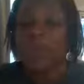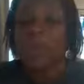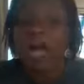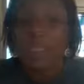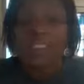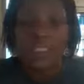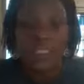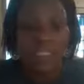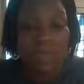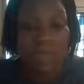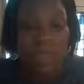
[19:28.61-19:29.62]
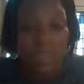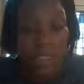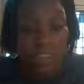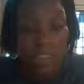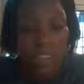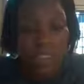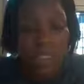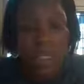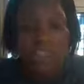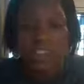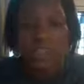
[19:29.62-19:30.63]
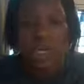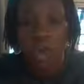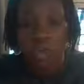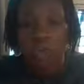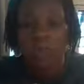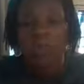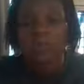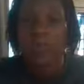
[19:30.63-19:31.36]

by December 1st. That is the goal.